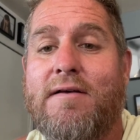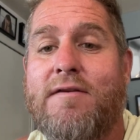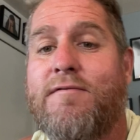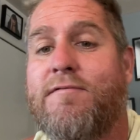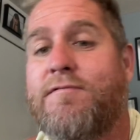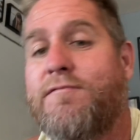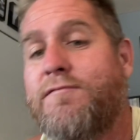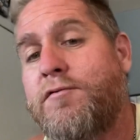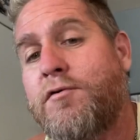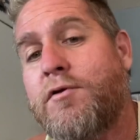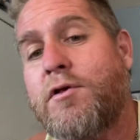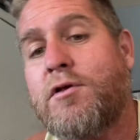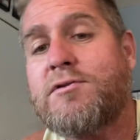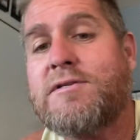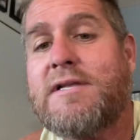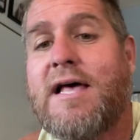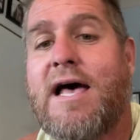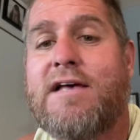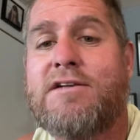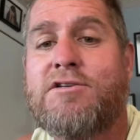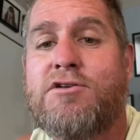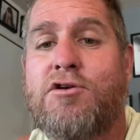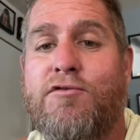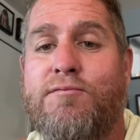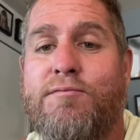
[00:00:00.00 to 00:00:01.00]
those last two
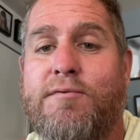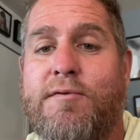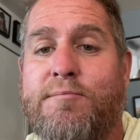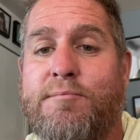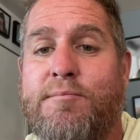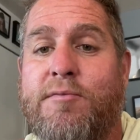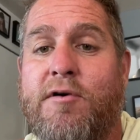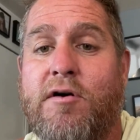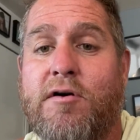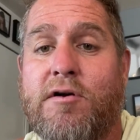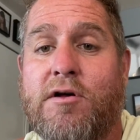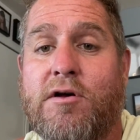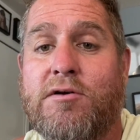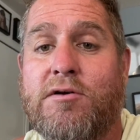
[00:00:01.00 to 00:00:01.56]
photos.